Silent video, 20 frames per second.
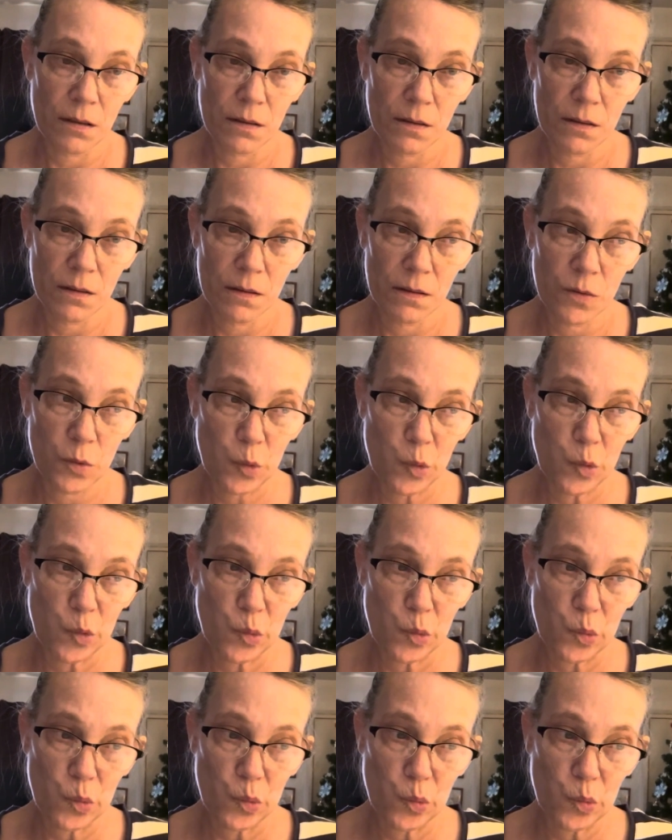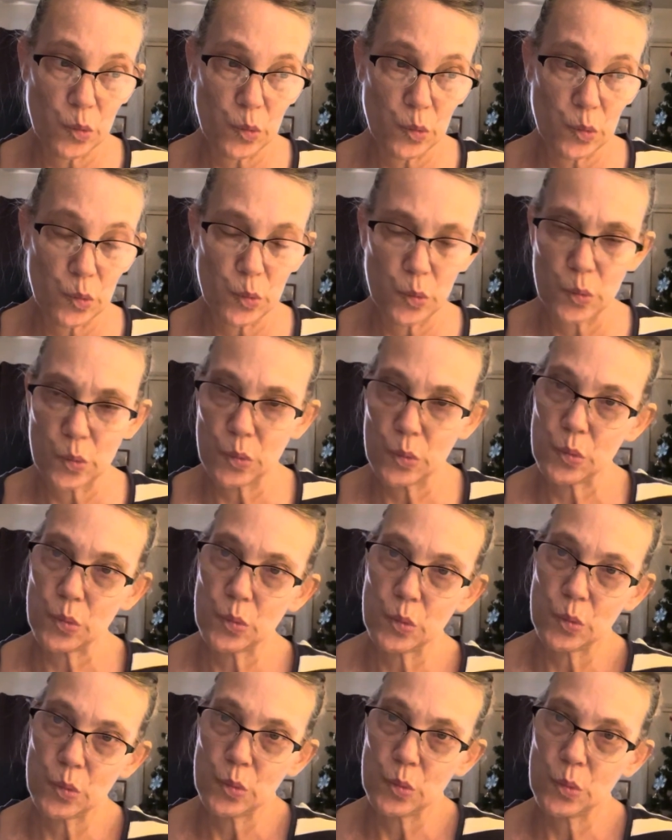
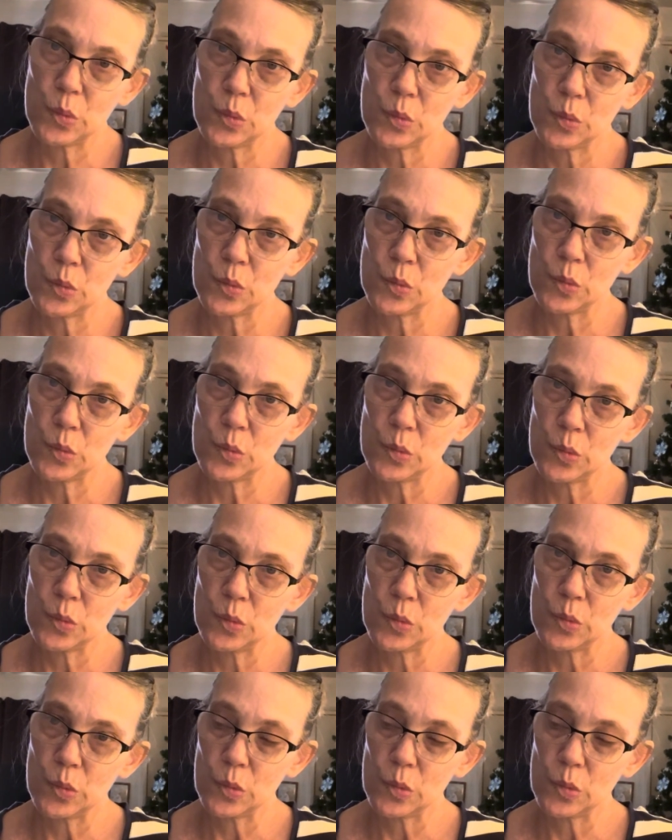Nothing is said.